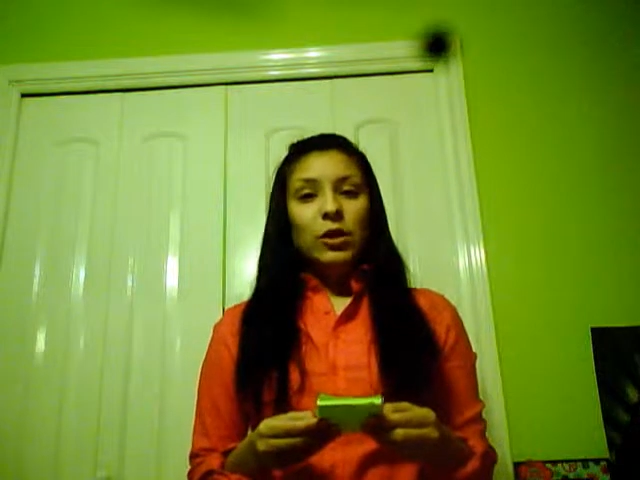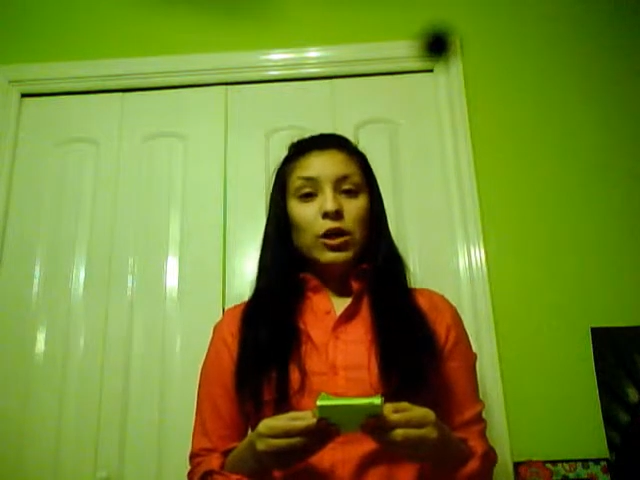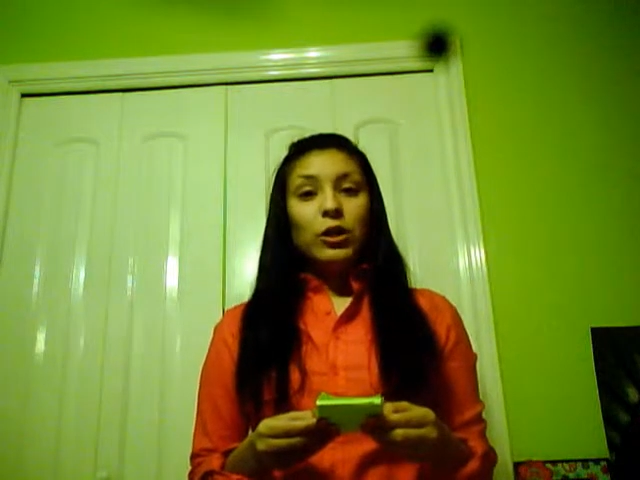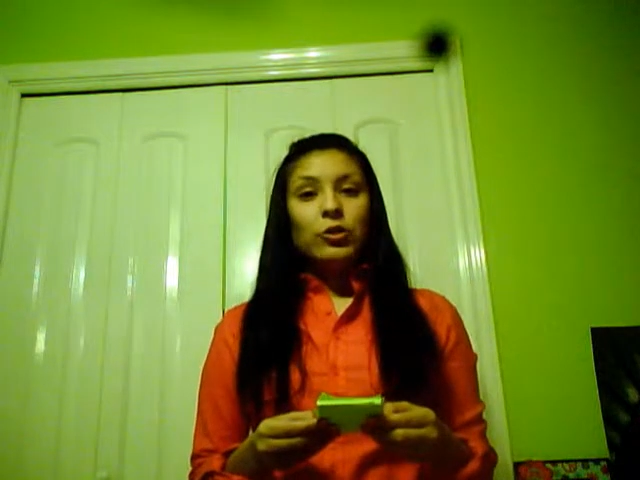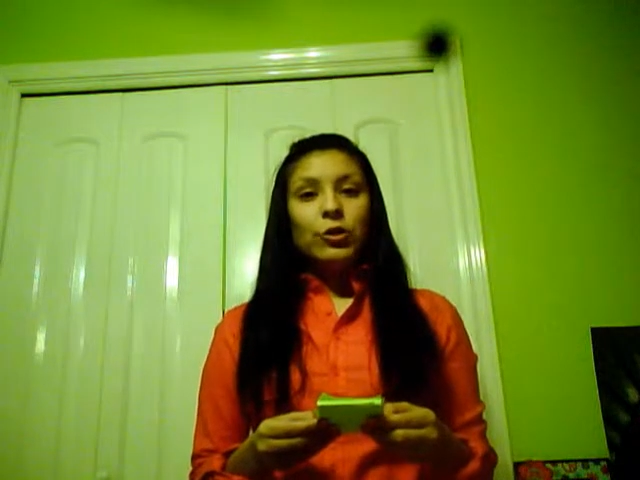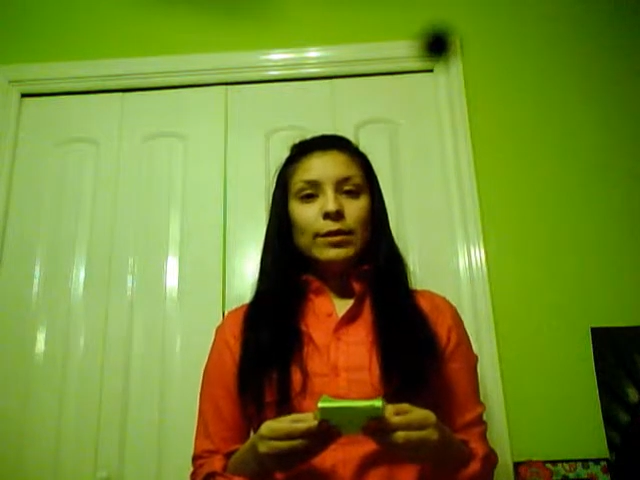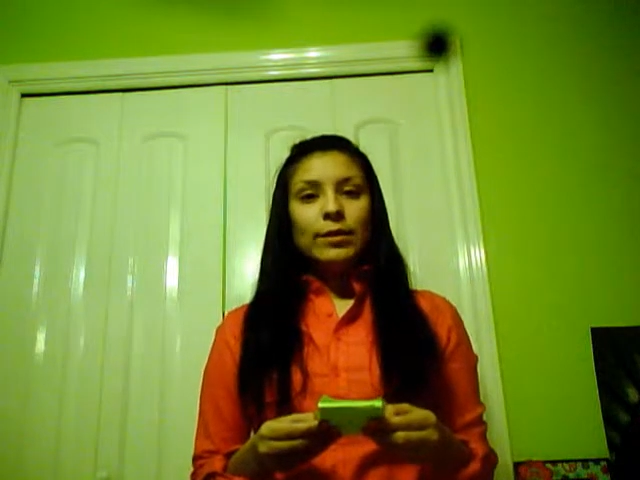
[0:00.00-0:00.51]

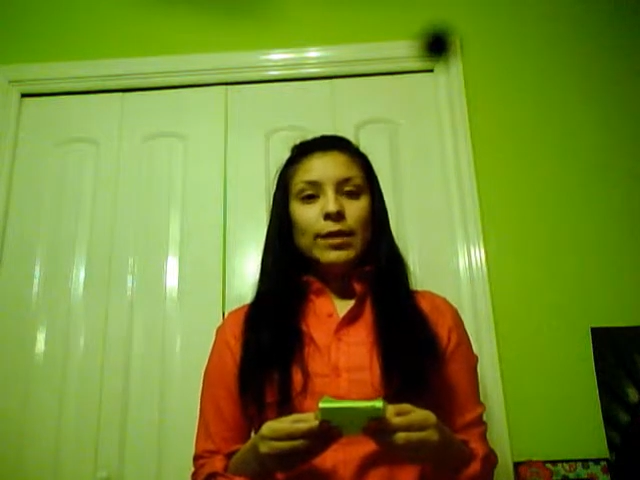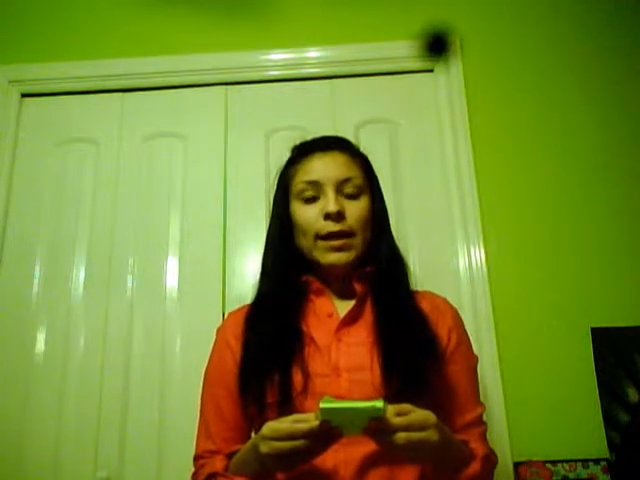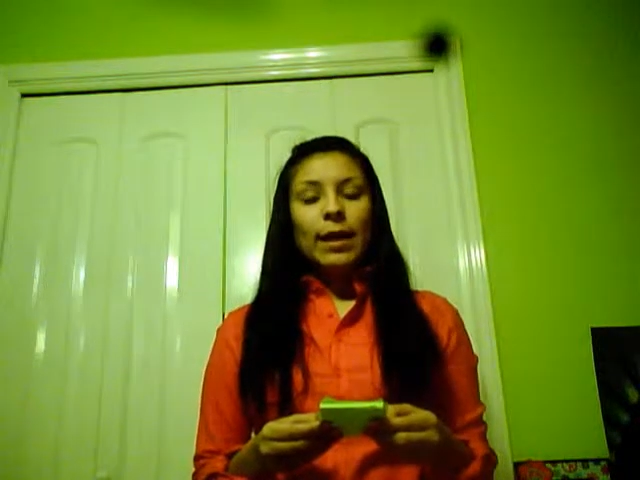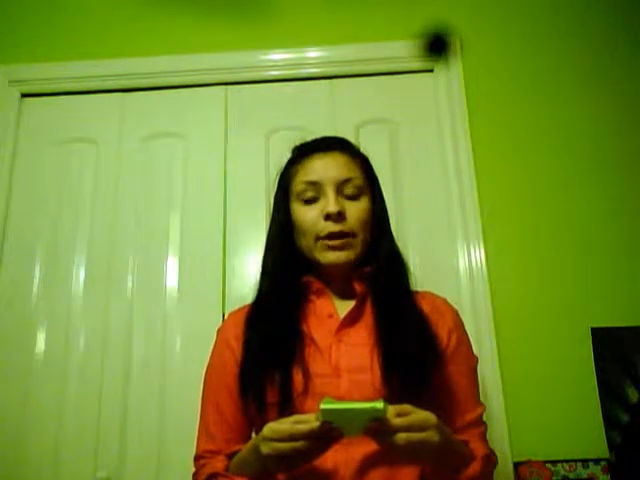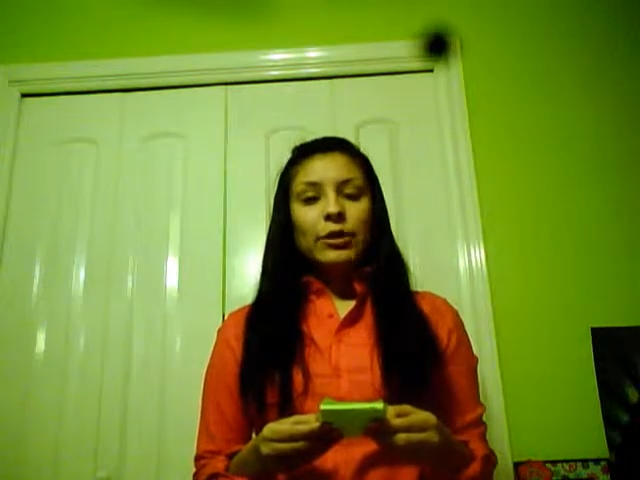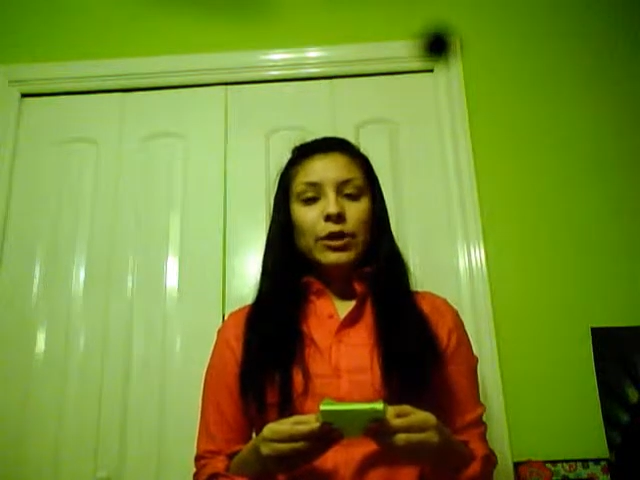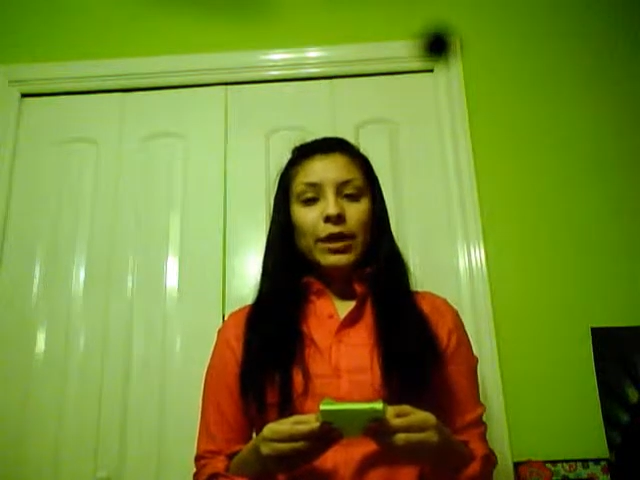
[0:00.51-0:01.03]
contracted
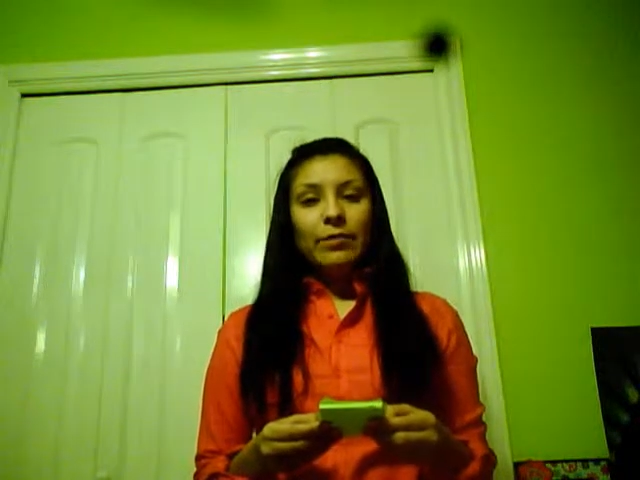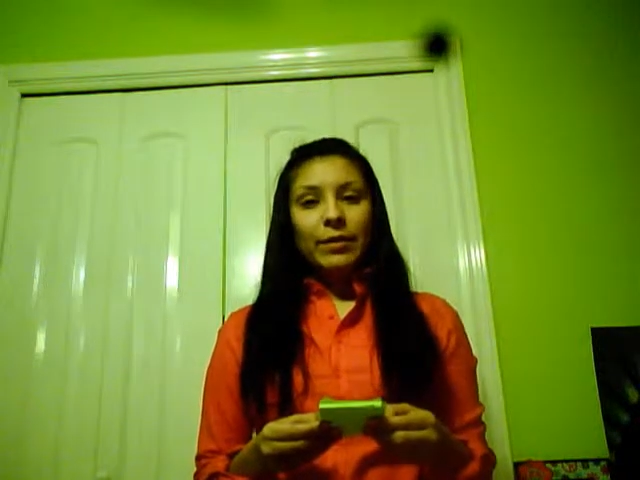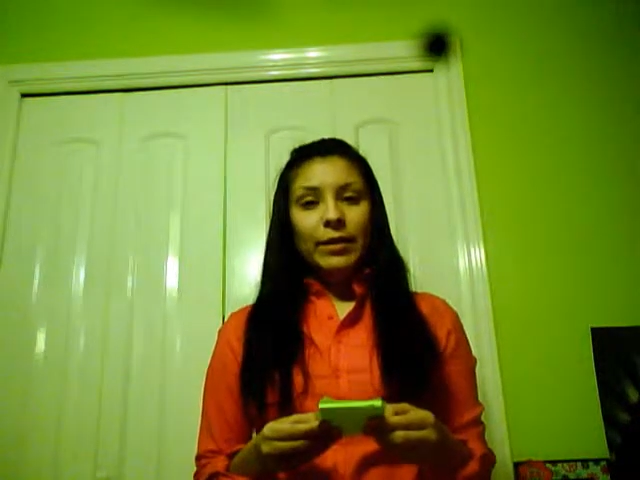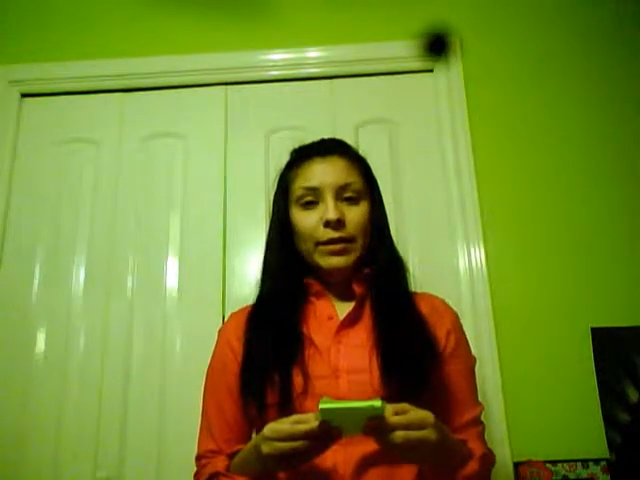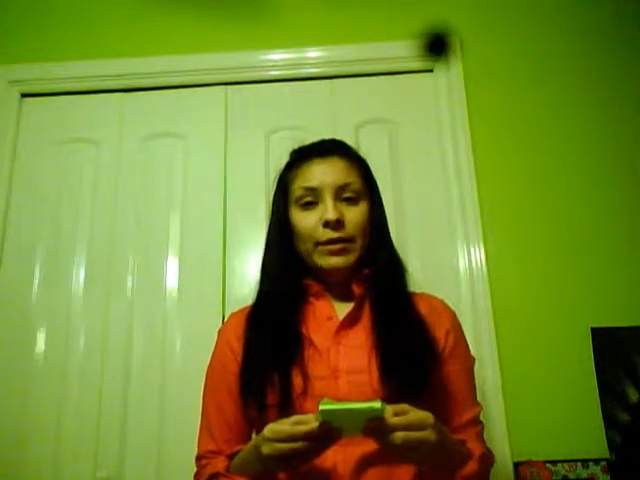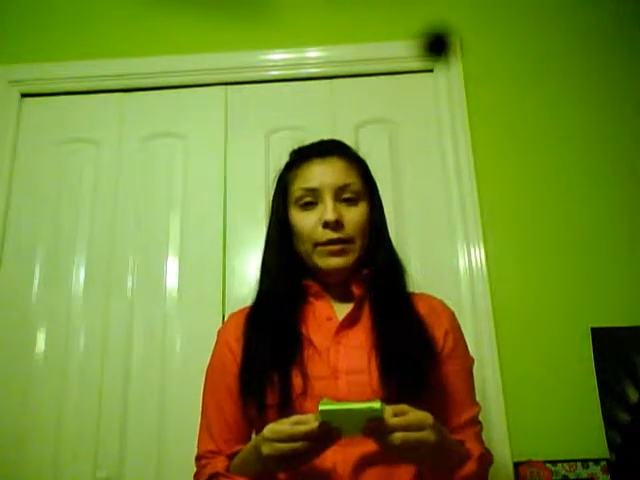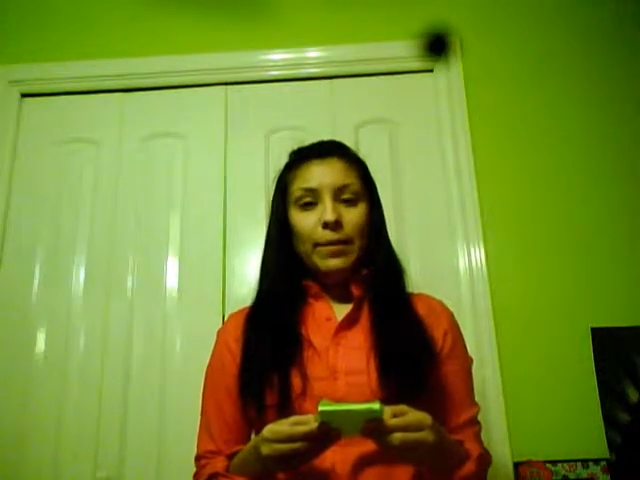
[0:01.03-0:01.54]
HIV